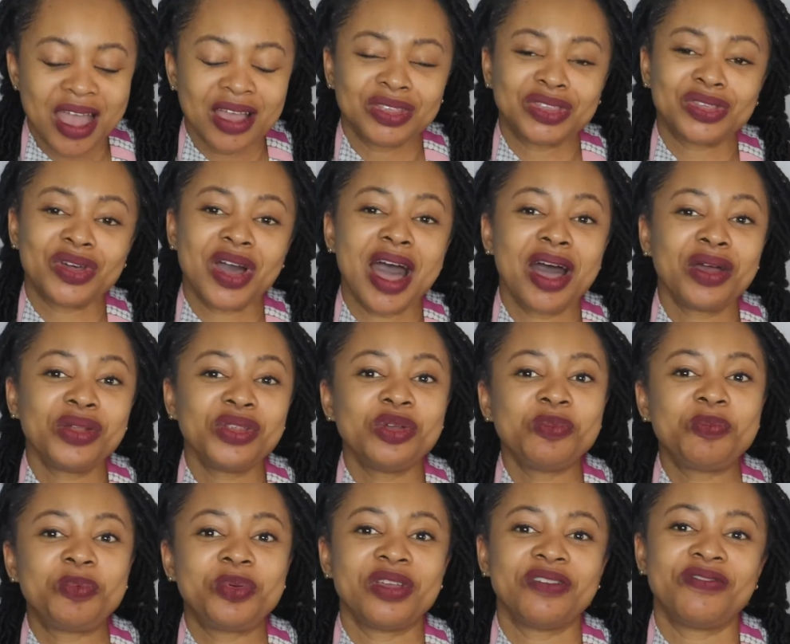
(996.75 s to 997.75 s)
So how do
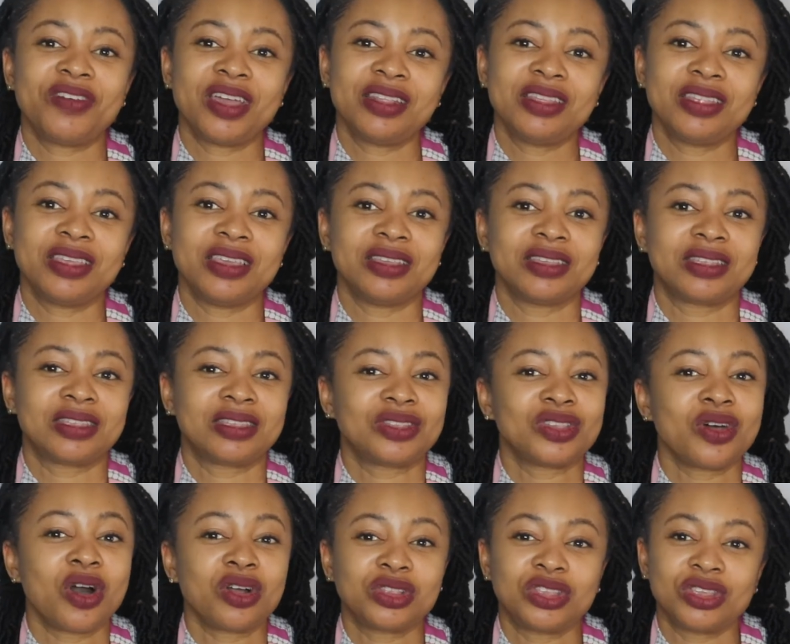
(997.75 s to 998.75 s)
you prevent this?
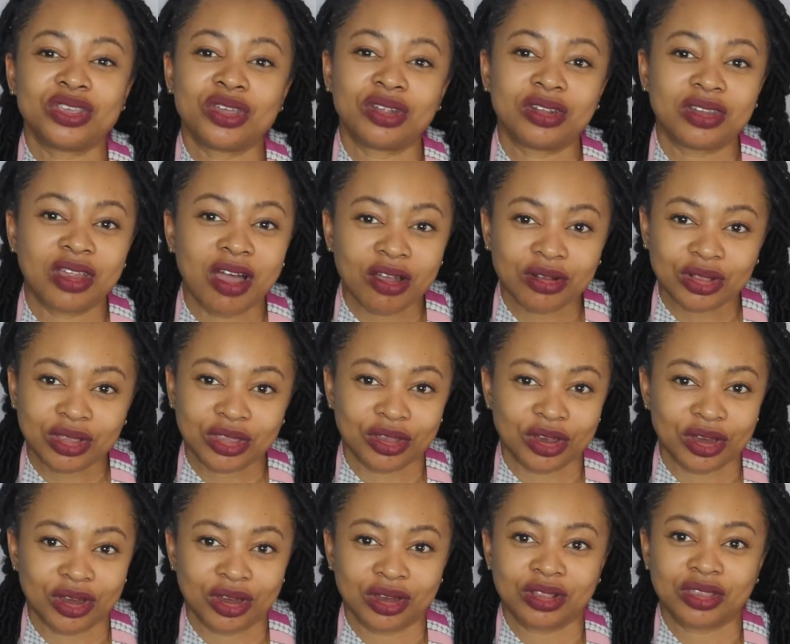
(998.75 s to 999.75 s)
Talk to your
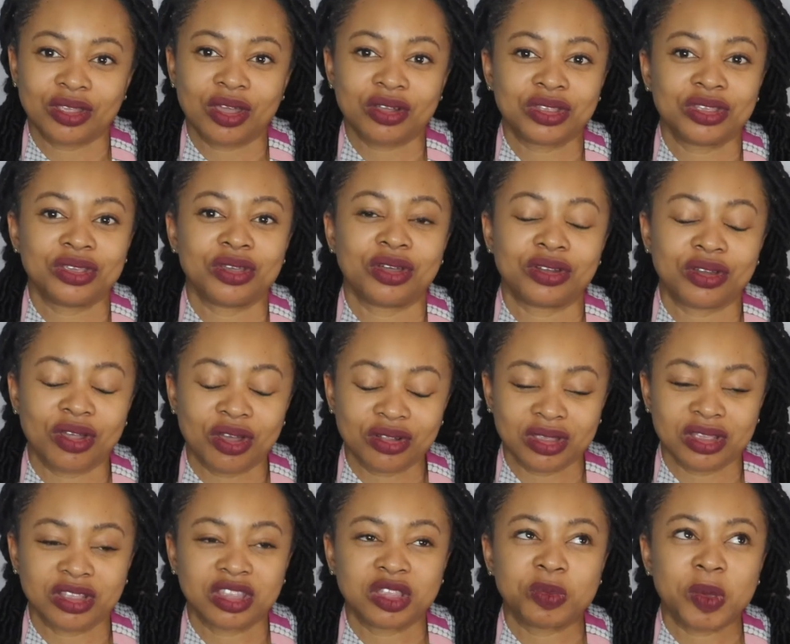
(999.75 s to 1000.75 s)
doctor. Talk to your
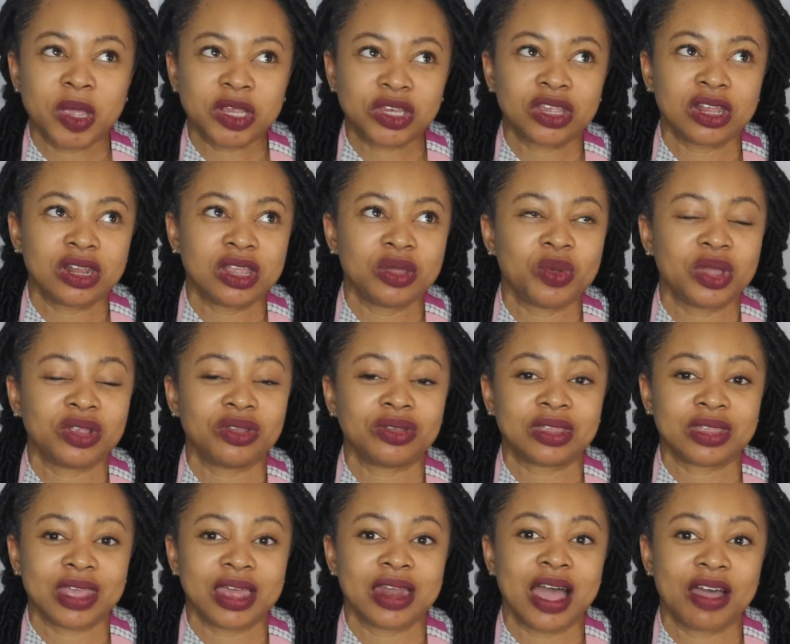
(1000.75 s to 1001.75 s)
doctor, especially when you
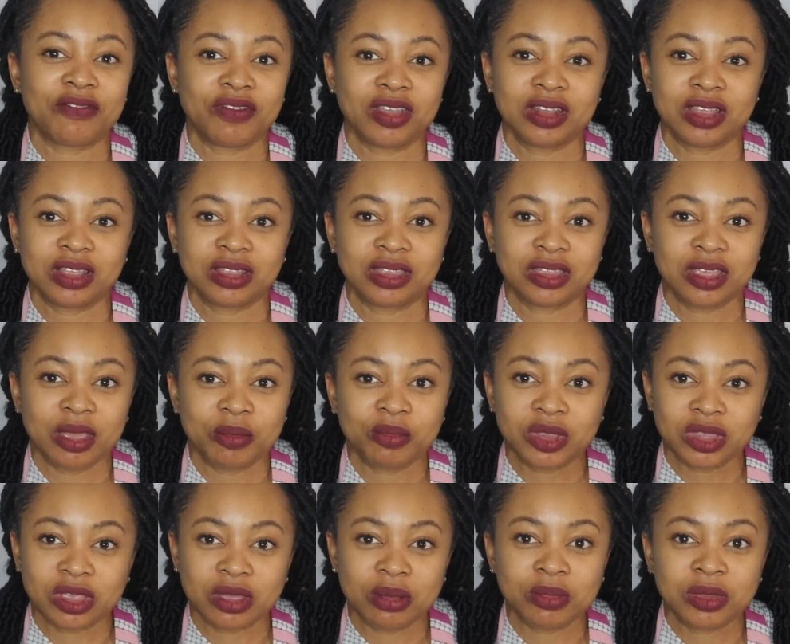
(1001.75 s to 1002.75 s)
start having these
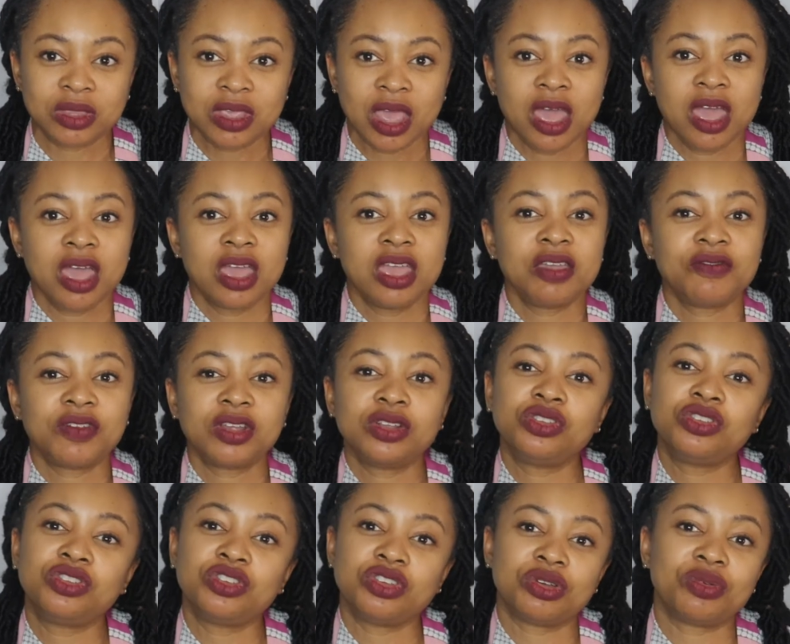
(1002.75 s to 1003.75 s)
symptoms.
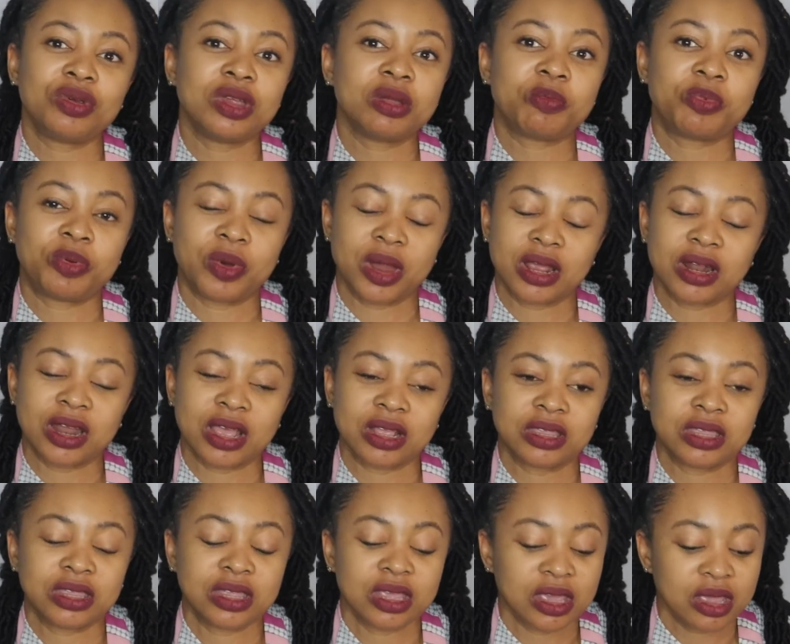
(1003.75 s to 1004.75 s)
Even during
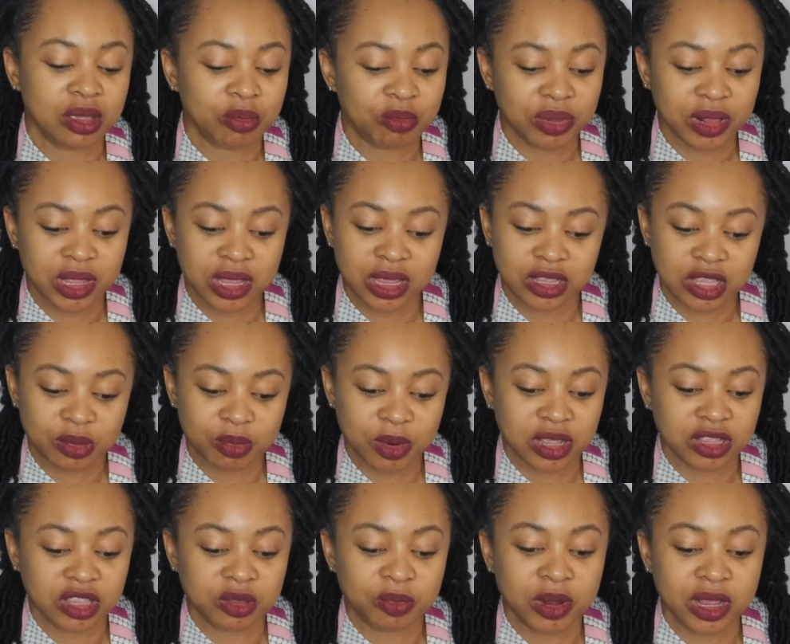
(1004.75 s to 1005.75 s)
pregnancy, please,
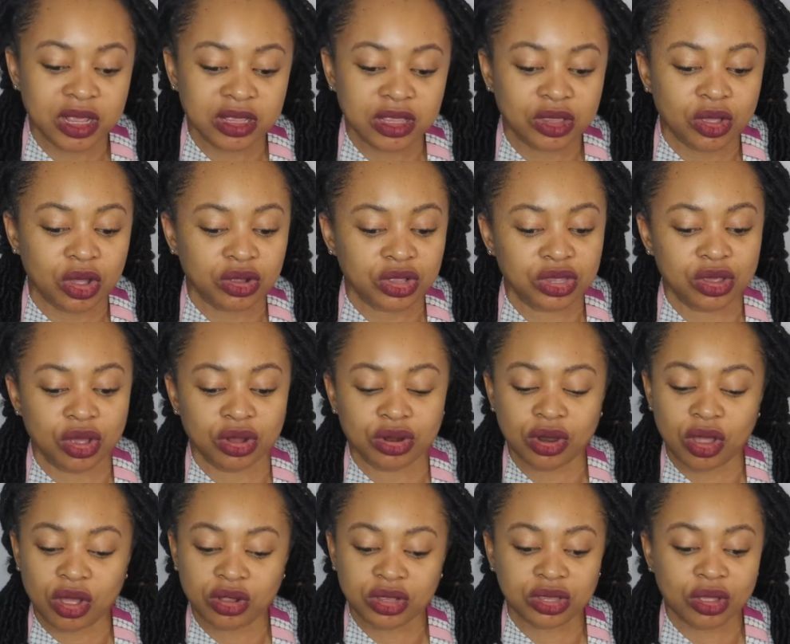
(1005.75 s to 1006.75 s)
please, please talk to your
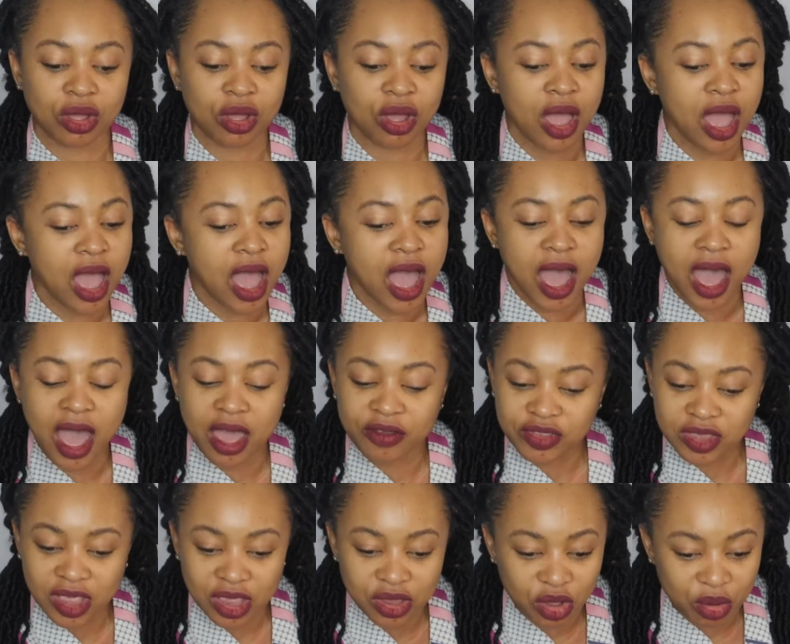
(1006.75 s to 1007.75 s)
doctor.
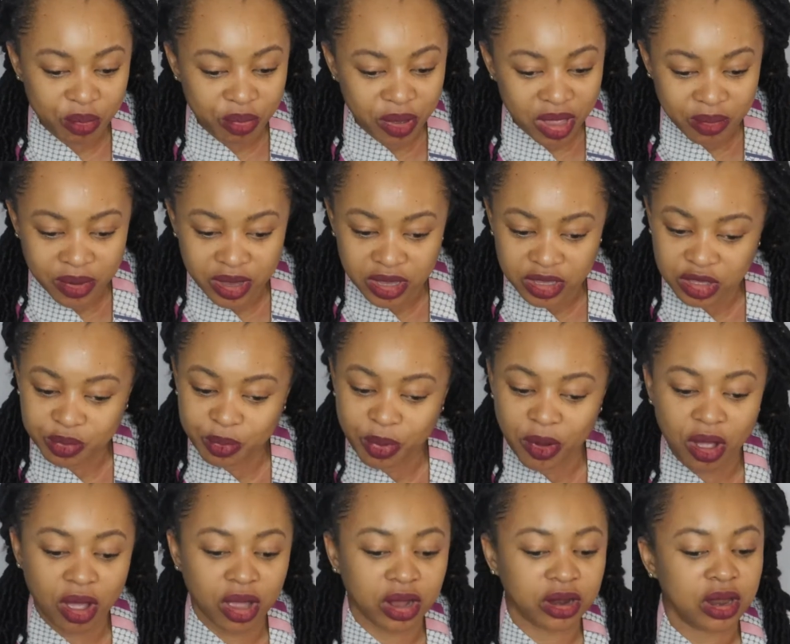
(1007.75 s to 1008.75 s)
After your baby is
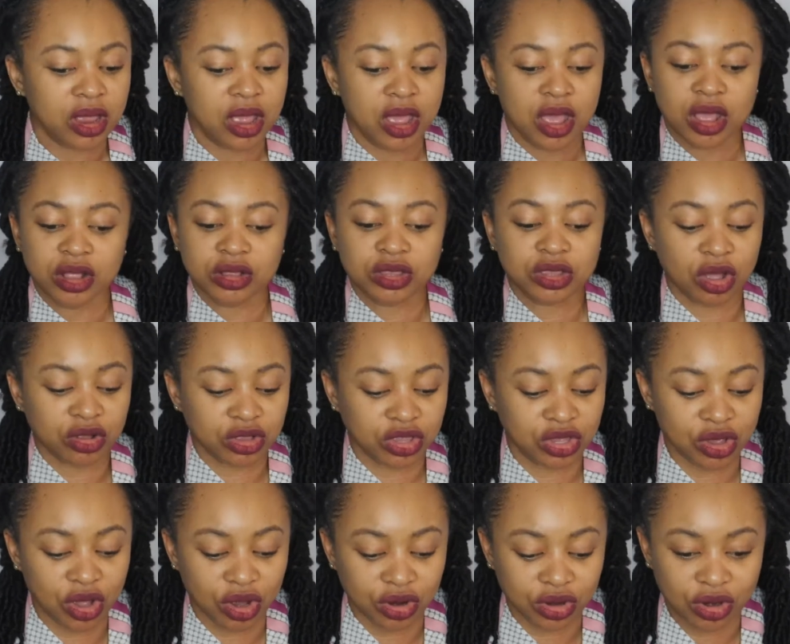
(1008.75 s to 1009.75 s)
born, talk
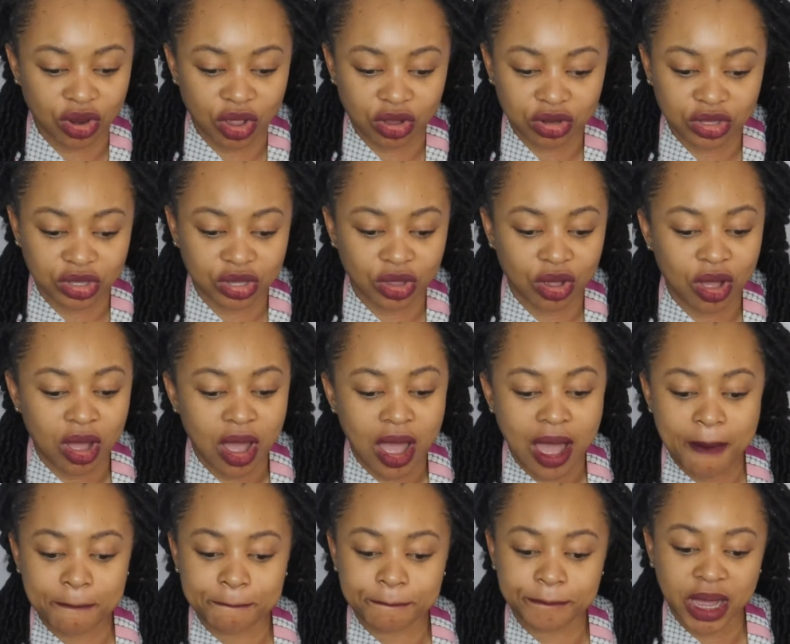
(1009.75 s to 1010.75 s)
to your doctor
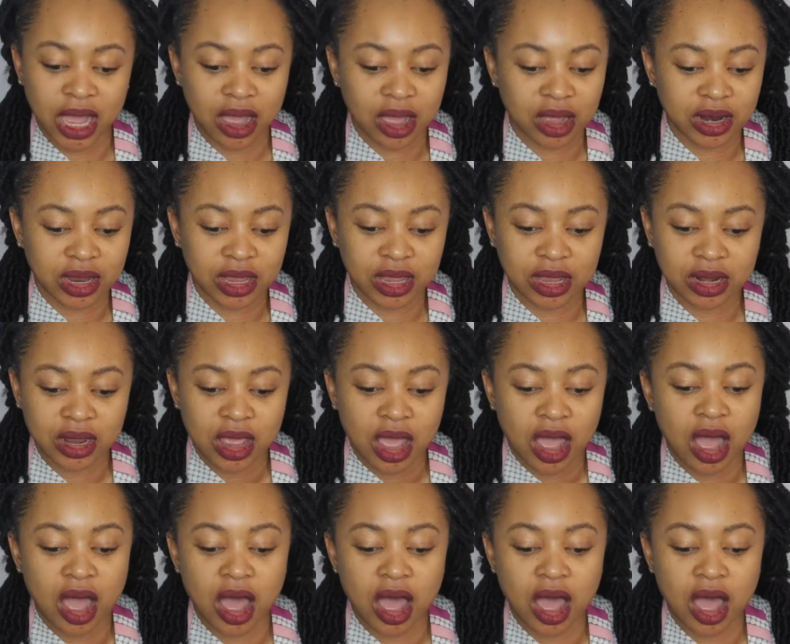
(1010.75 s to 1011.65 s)
about it.